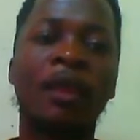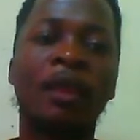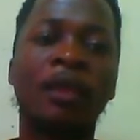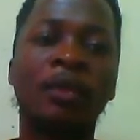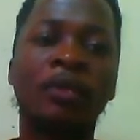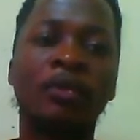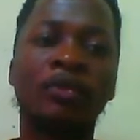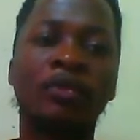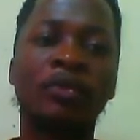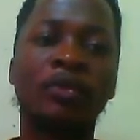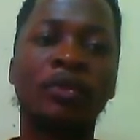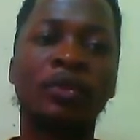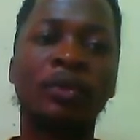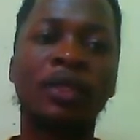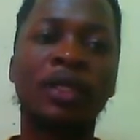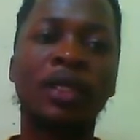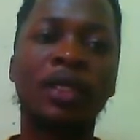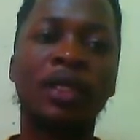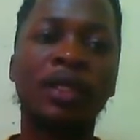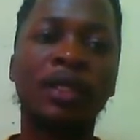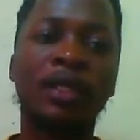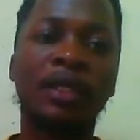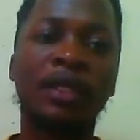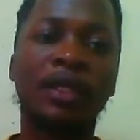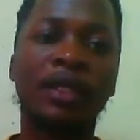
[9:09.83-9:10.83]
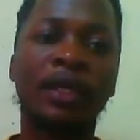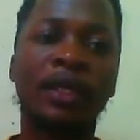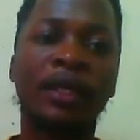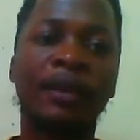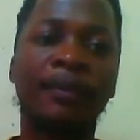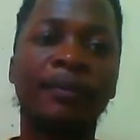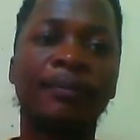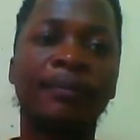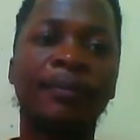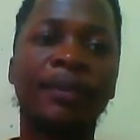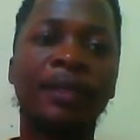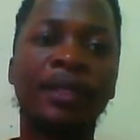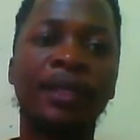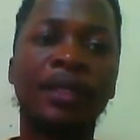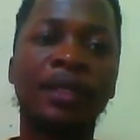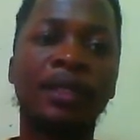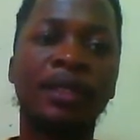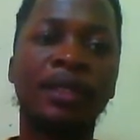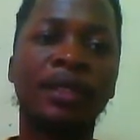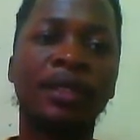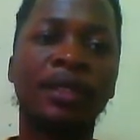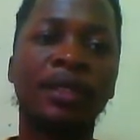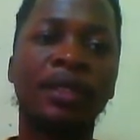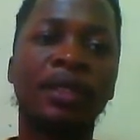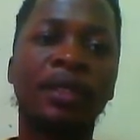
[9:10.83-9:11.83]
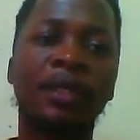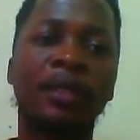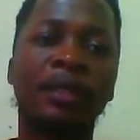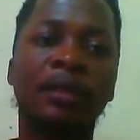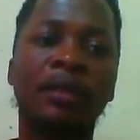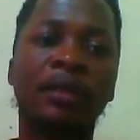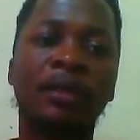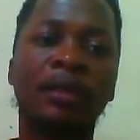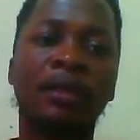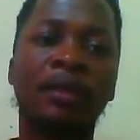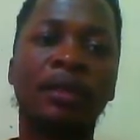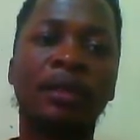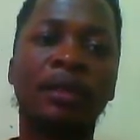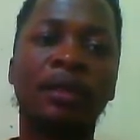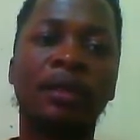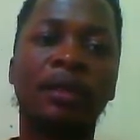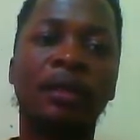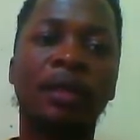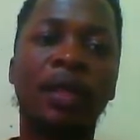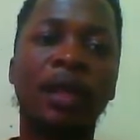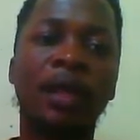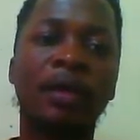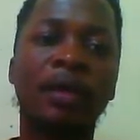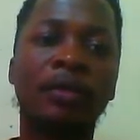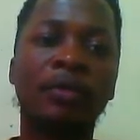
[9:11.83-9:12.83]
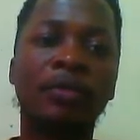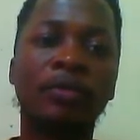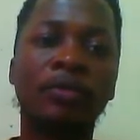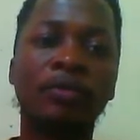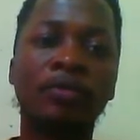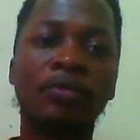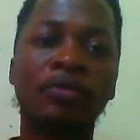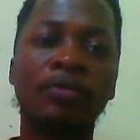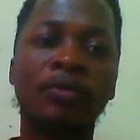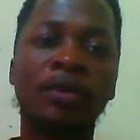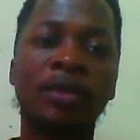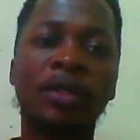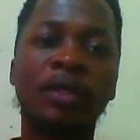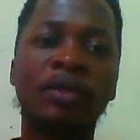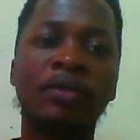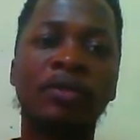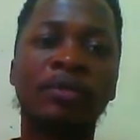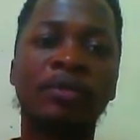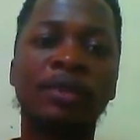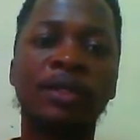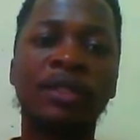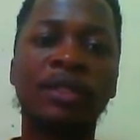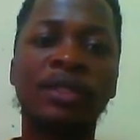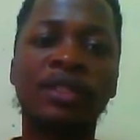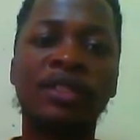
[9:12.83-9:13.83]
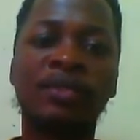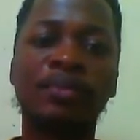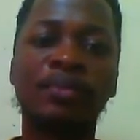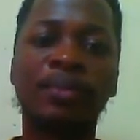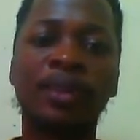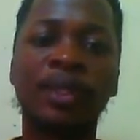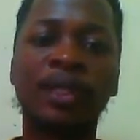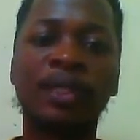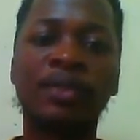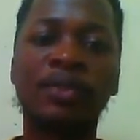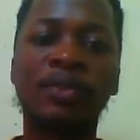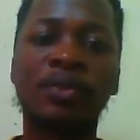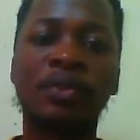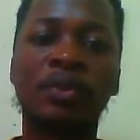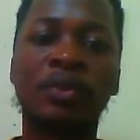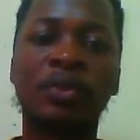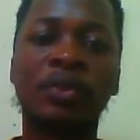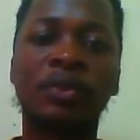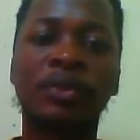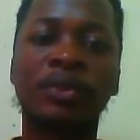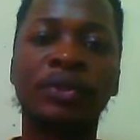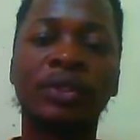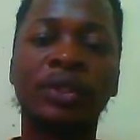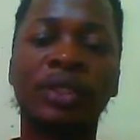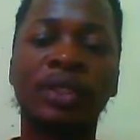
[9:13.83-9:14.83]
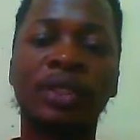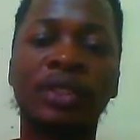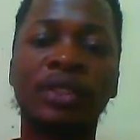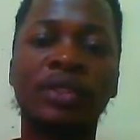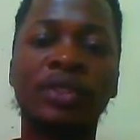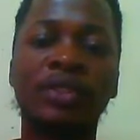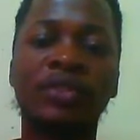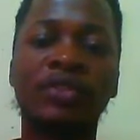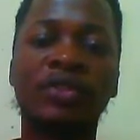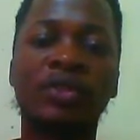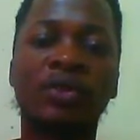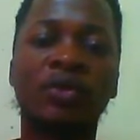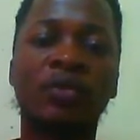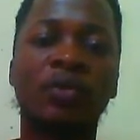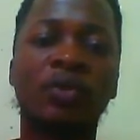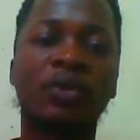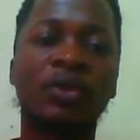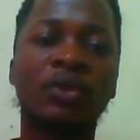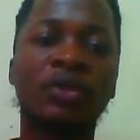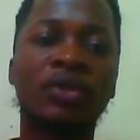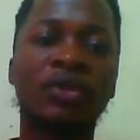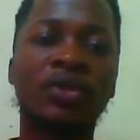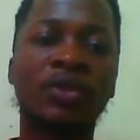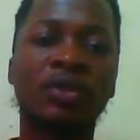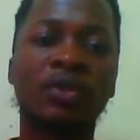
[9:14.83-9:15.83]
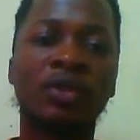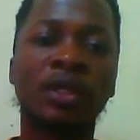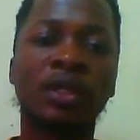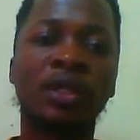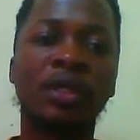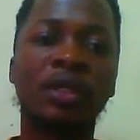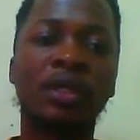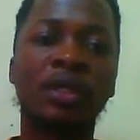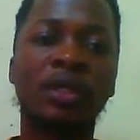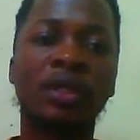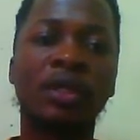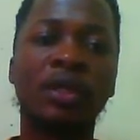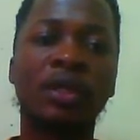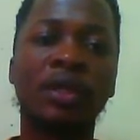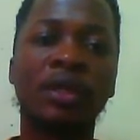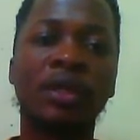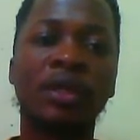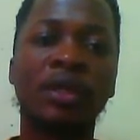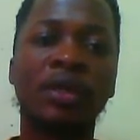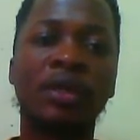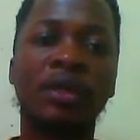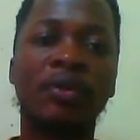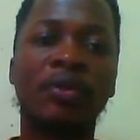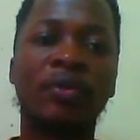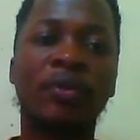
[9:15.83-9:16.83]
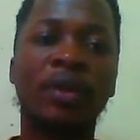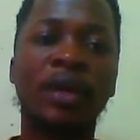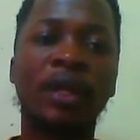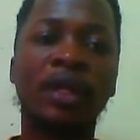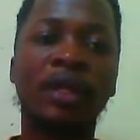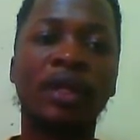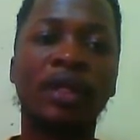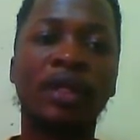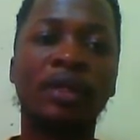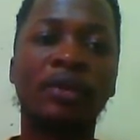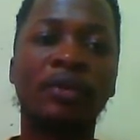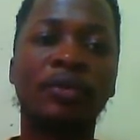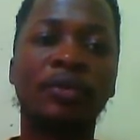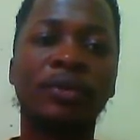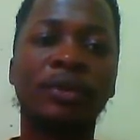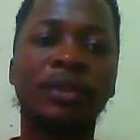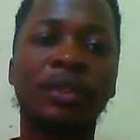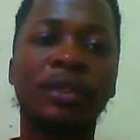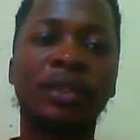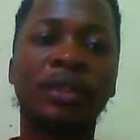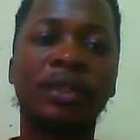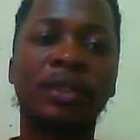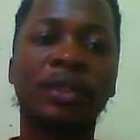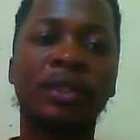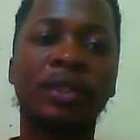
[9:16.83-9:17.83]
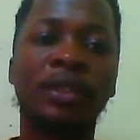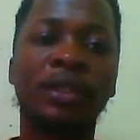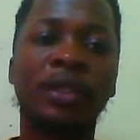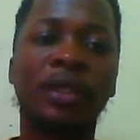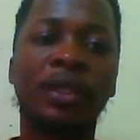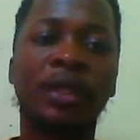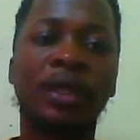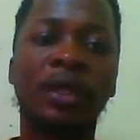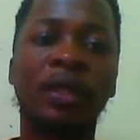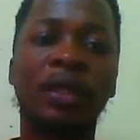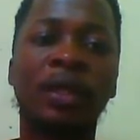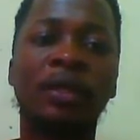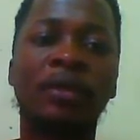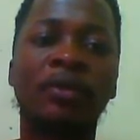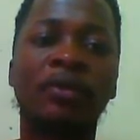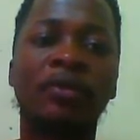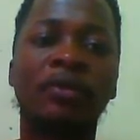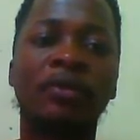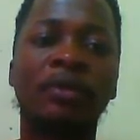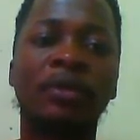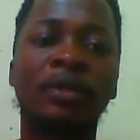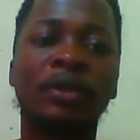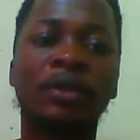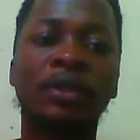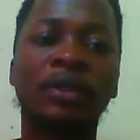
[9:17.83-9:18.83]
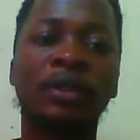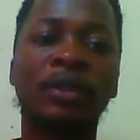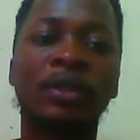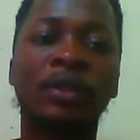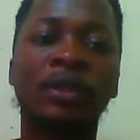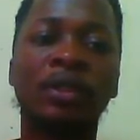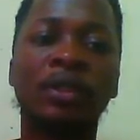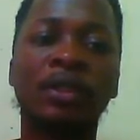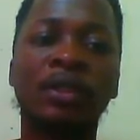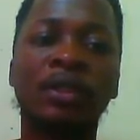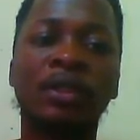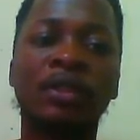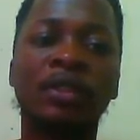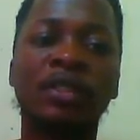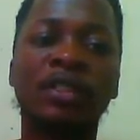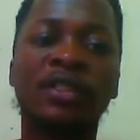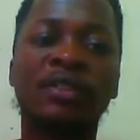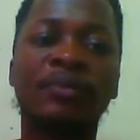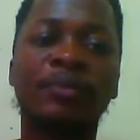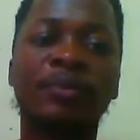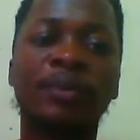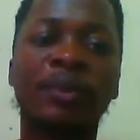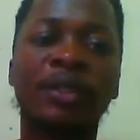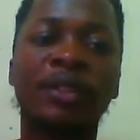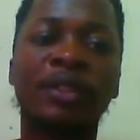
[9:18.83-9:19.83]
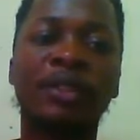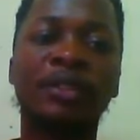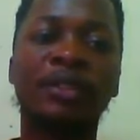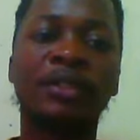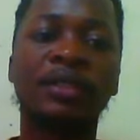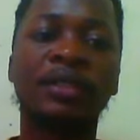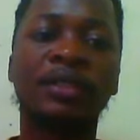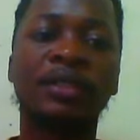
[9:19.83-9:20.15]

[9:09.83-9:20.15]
So here it appears. Now for it to be displayed on this your work screen, you right click on it, click on displays